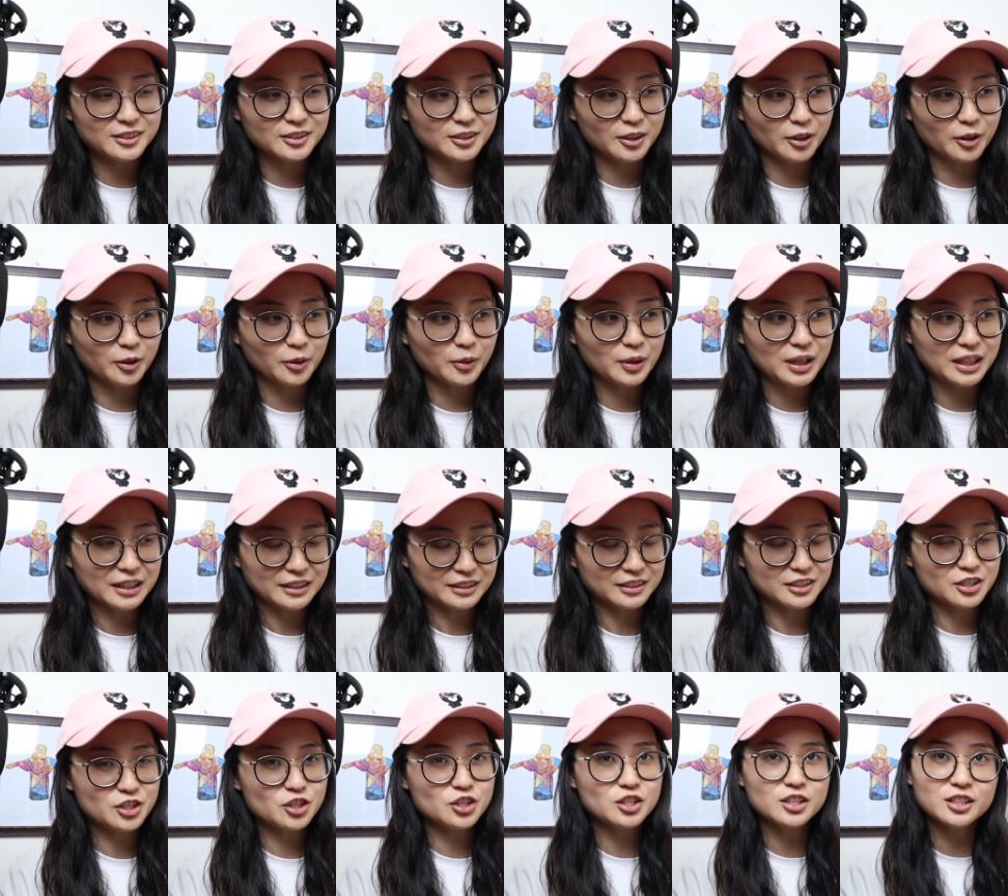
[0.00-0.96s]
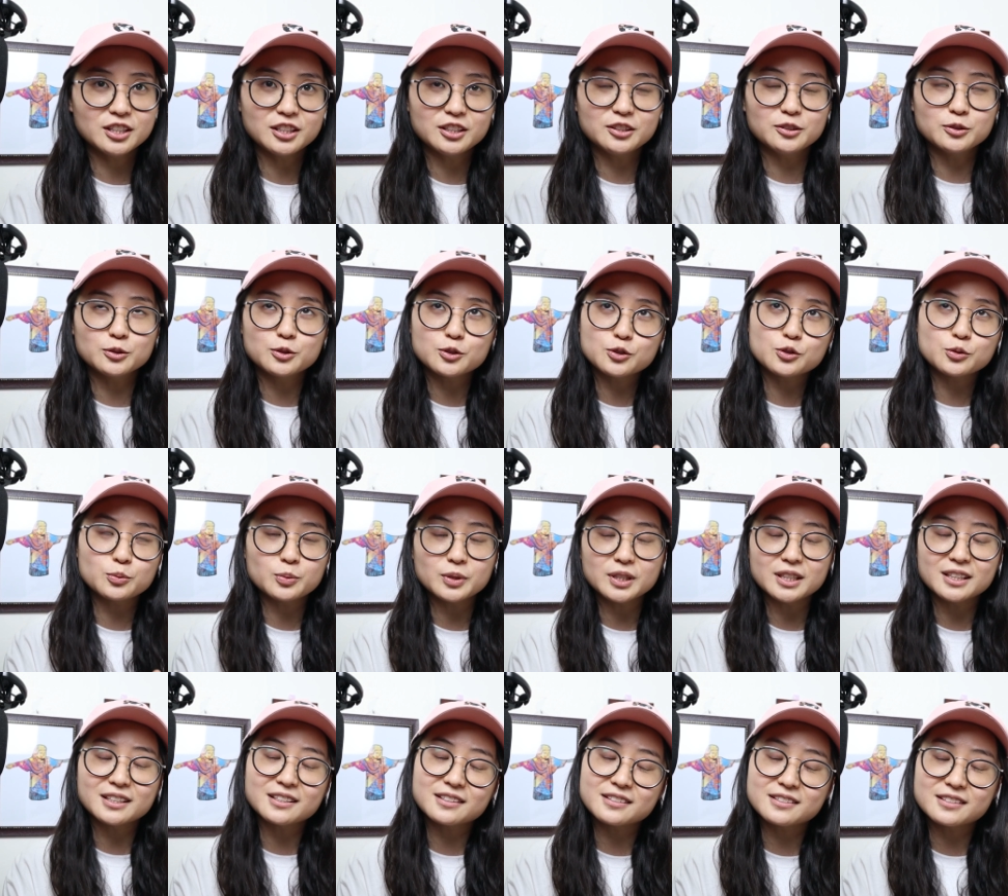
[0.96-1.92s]
you know, and she used to
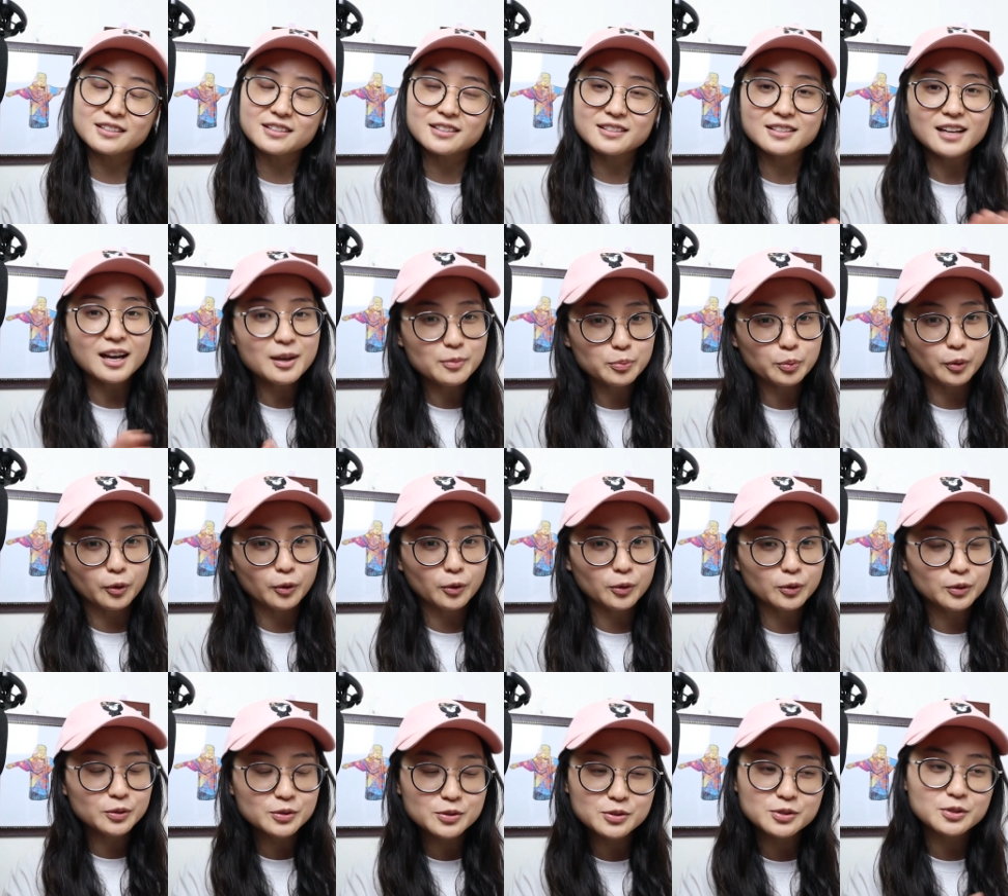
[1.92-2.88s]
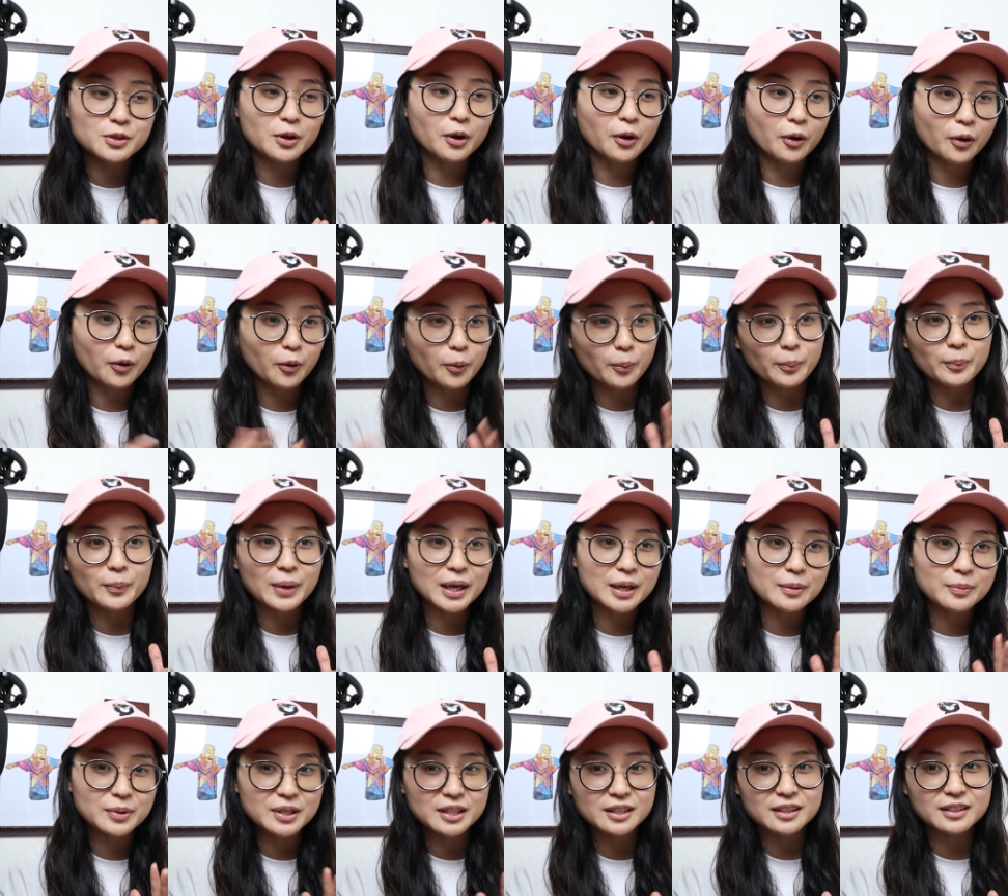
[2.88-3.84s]
be his disciple, so
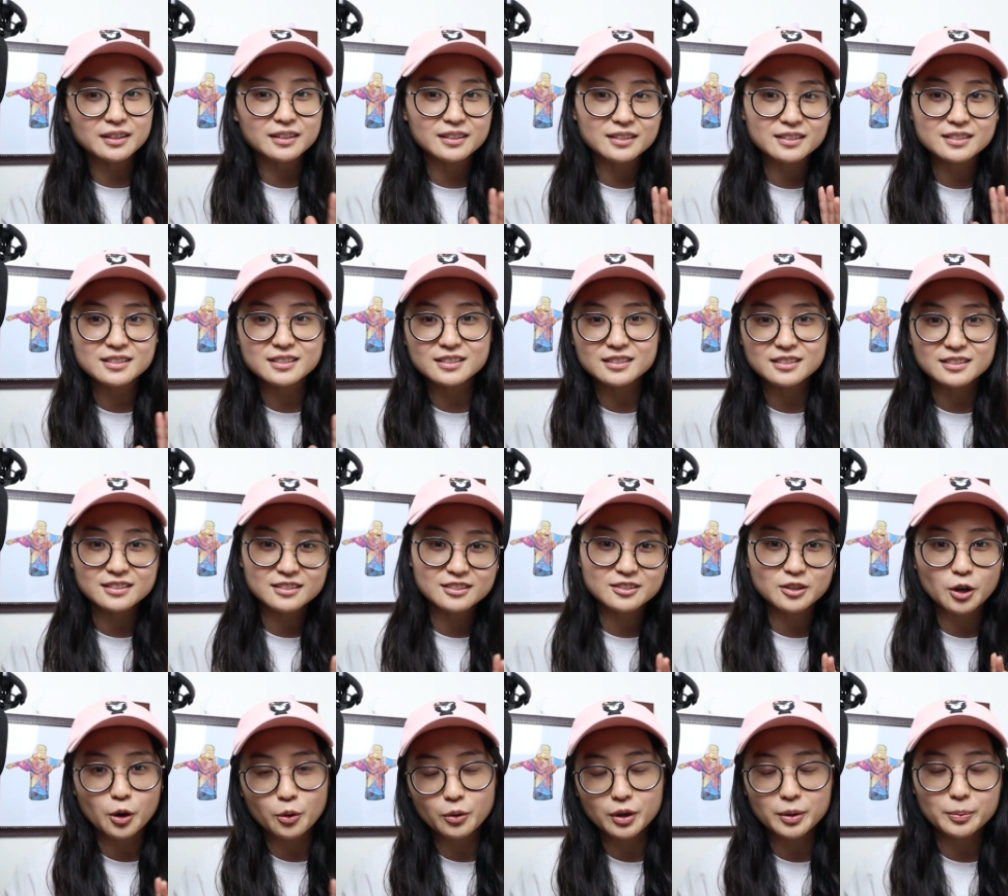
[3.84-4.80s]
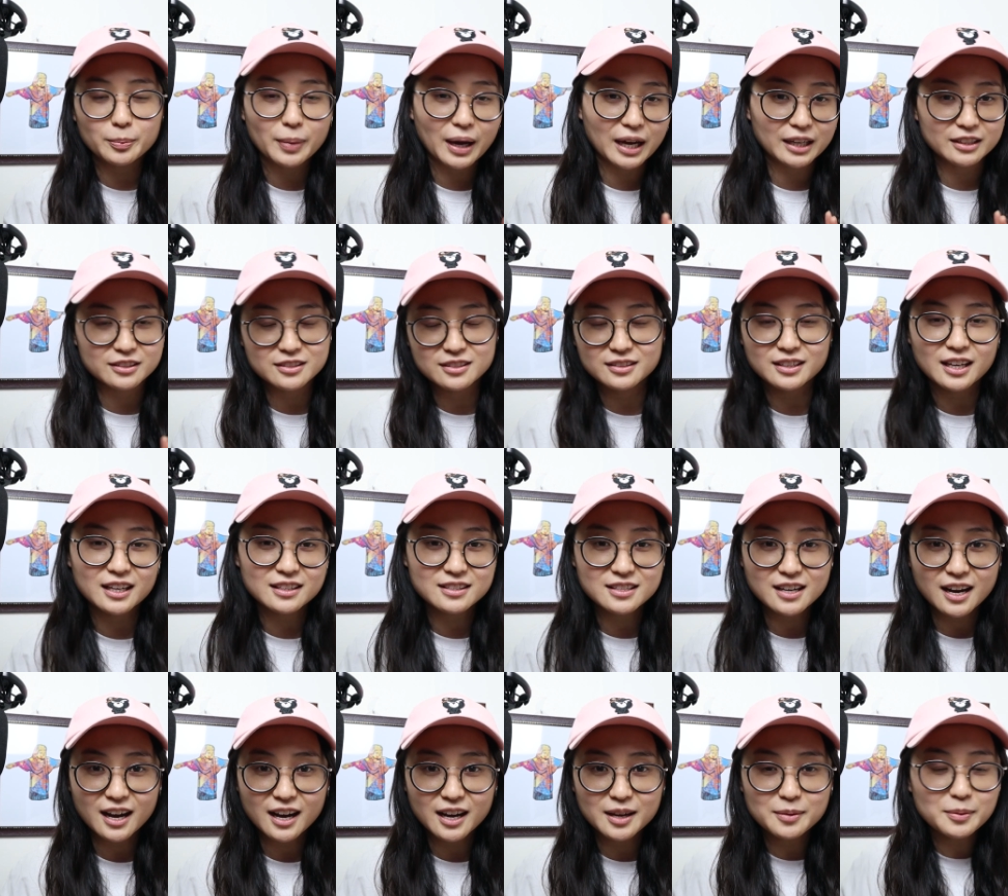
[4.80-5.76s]
maybe this is going back to that
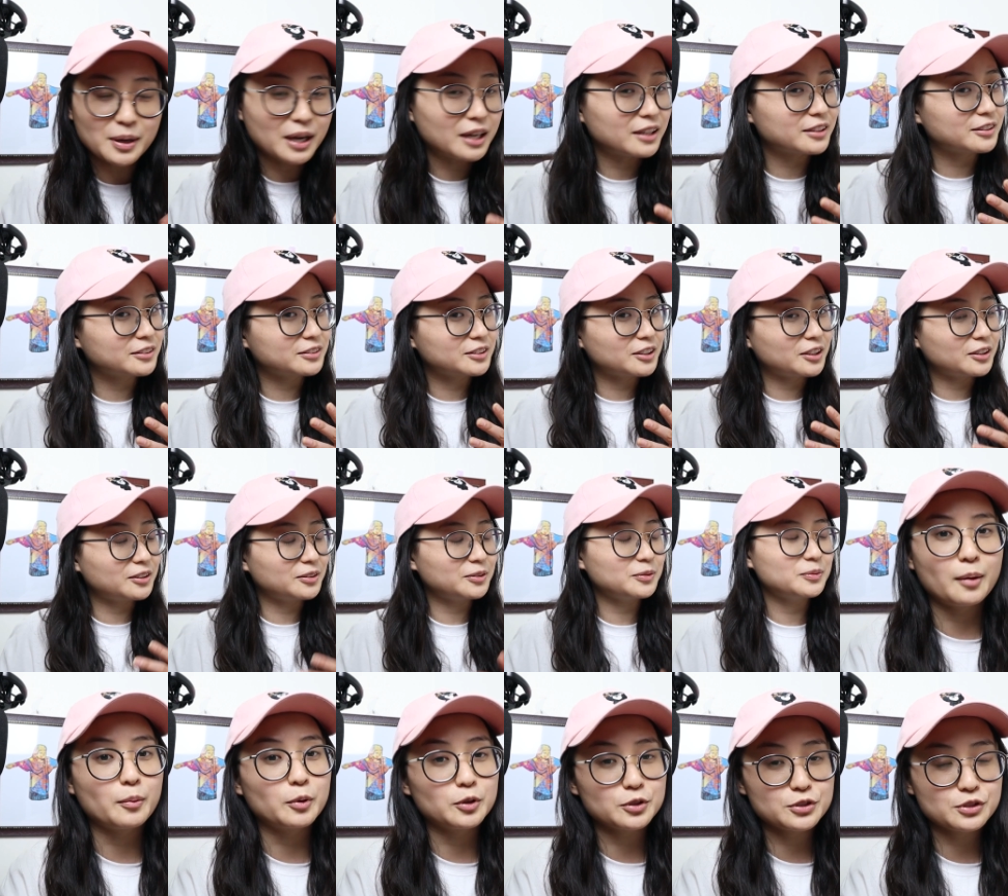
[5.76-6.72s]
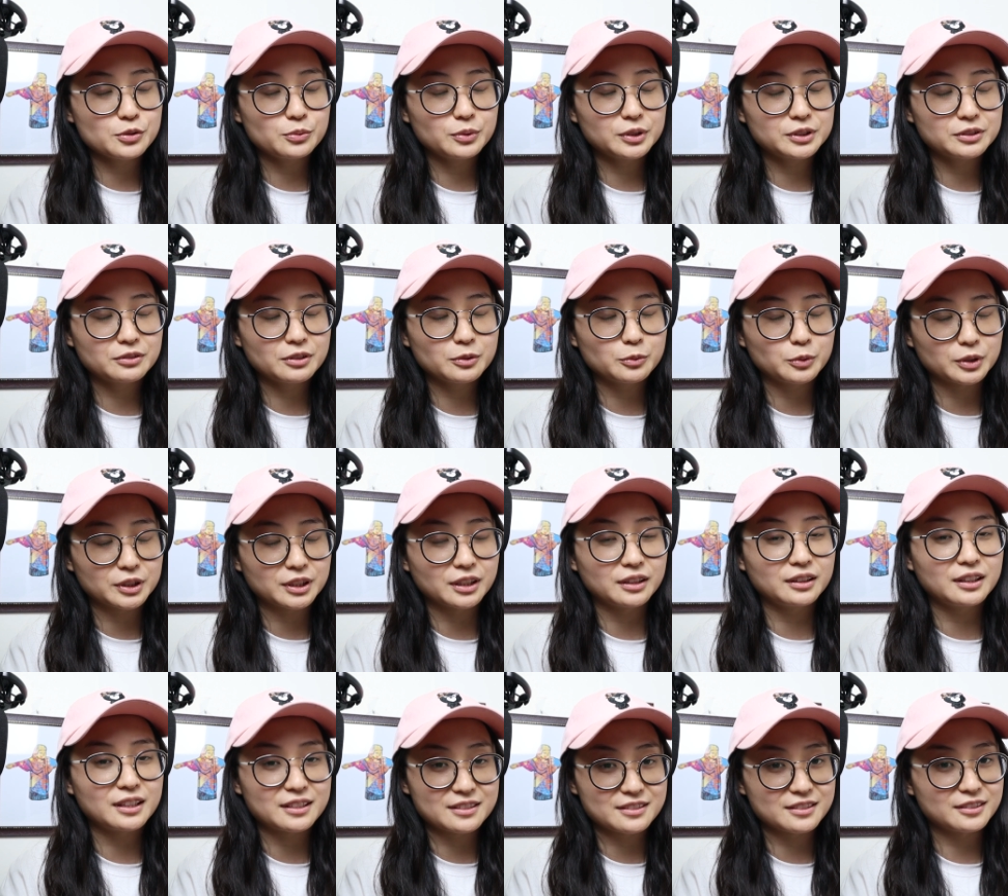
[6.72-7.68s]
time, I don't know. I'm also wondering what The
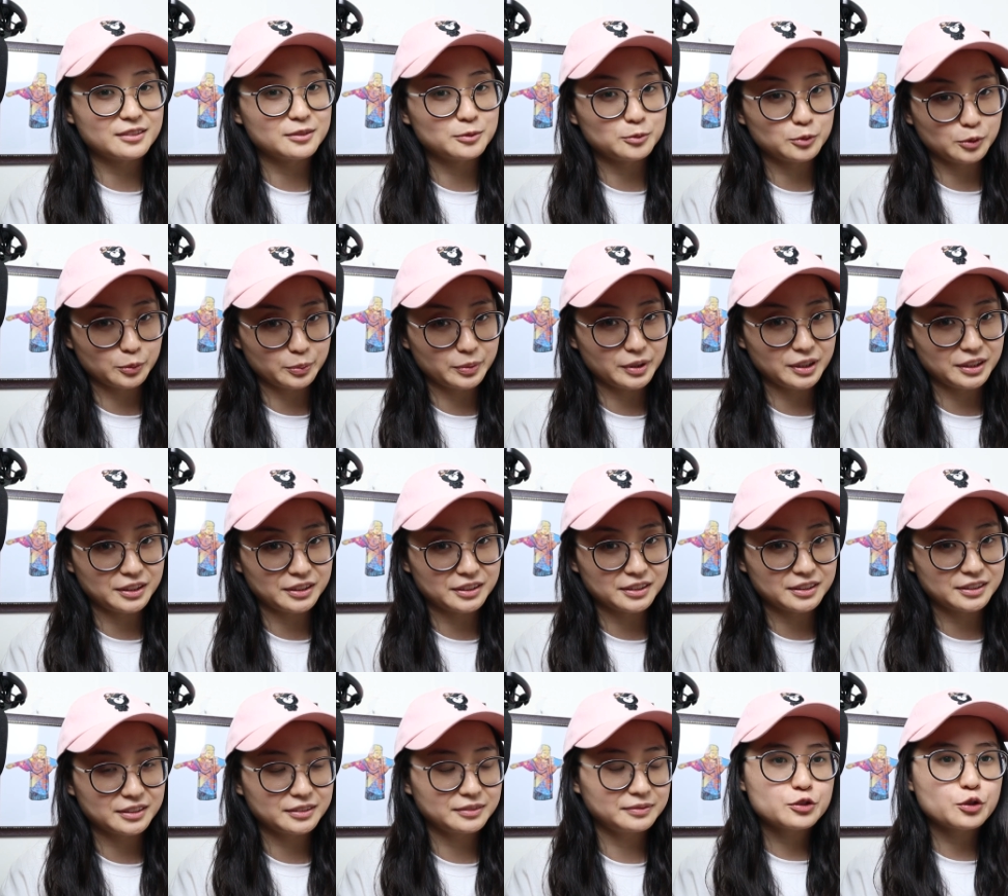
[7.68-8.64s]
Lesson will be here.